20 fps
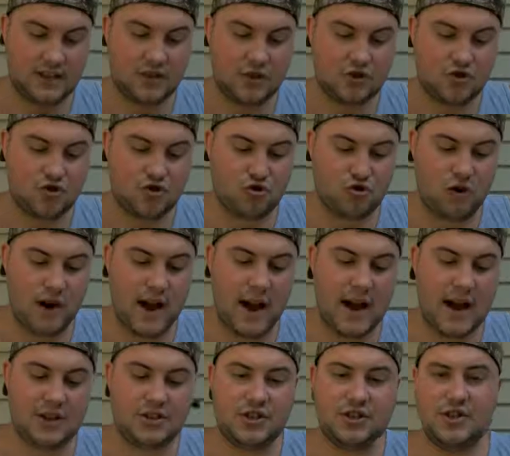
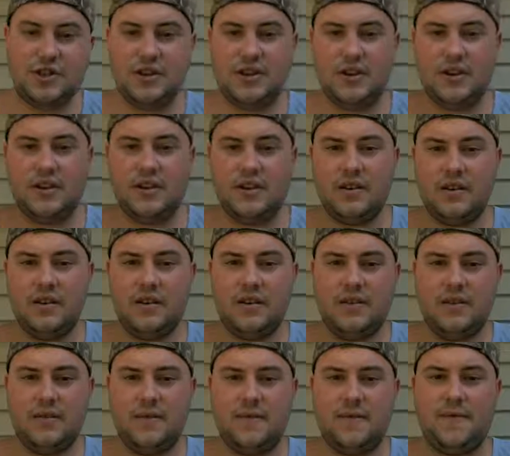trash
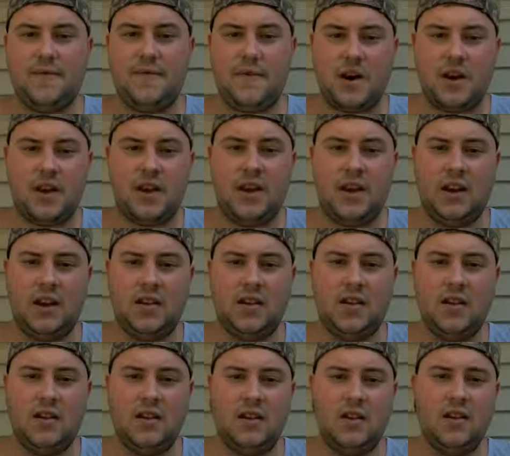fucking
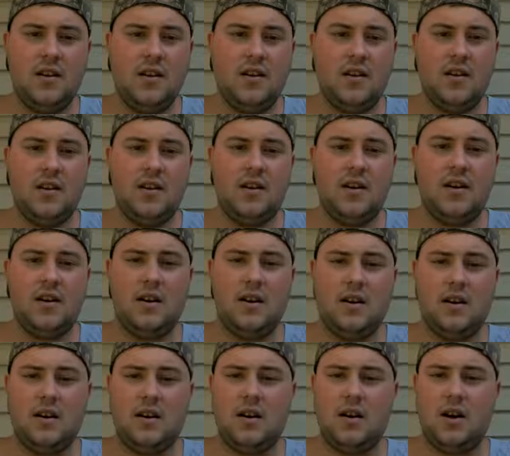
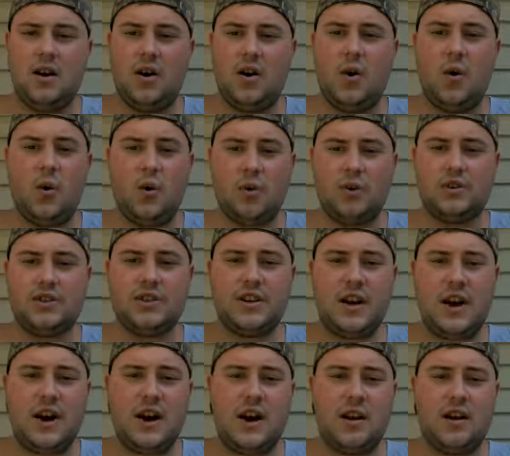horse
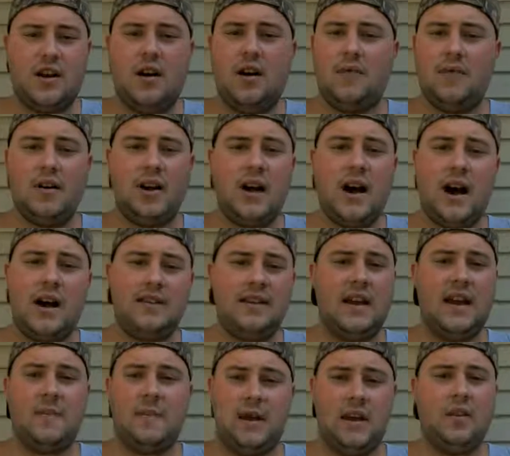cock of a
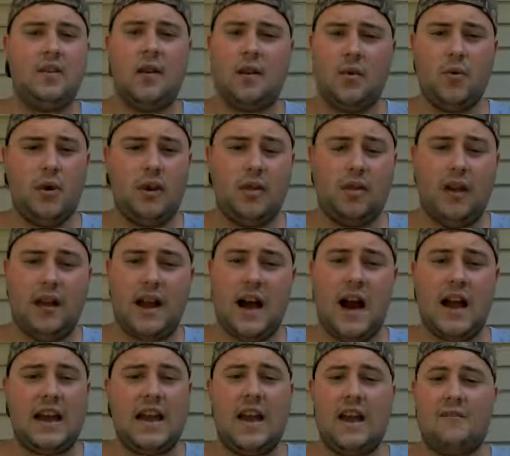goddamn e-liquid. Like,
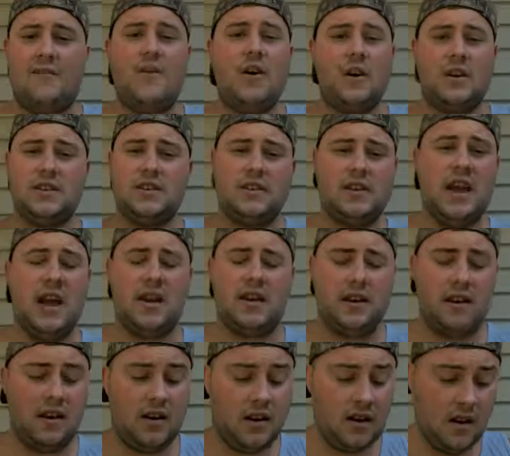I can't fucking stand it.